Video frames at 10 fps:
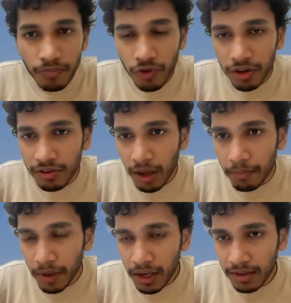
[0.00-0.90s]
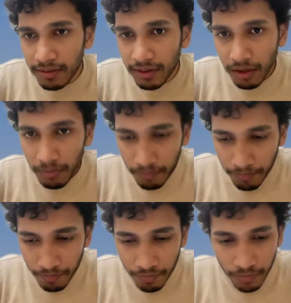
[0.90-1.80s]
example, let's say
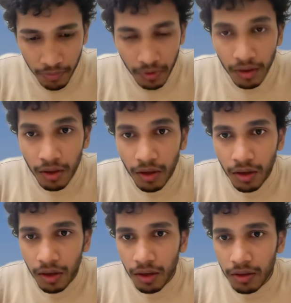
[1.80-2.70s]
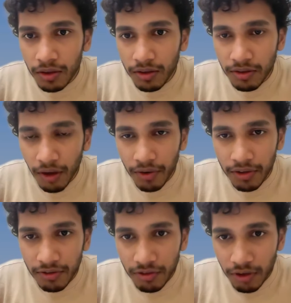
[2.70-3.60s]
this is our
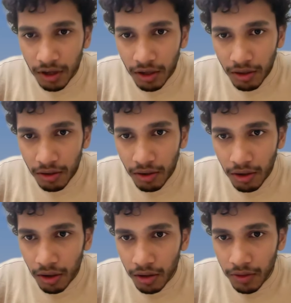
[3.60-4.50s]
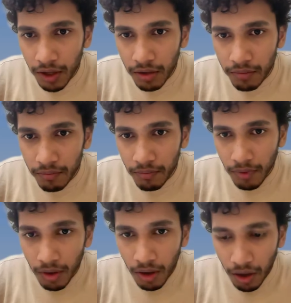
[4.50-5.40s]
string, then
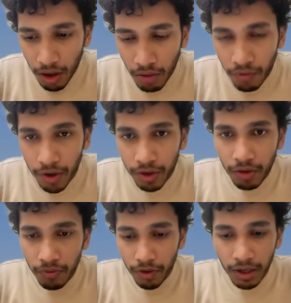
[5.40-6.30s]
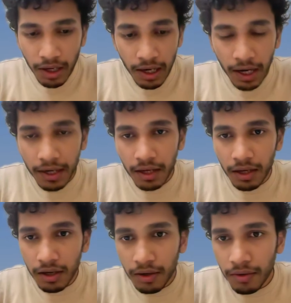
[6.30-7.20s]
what would letter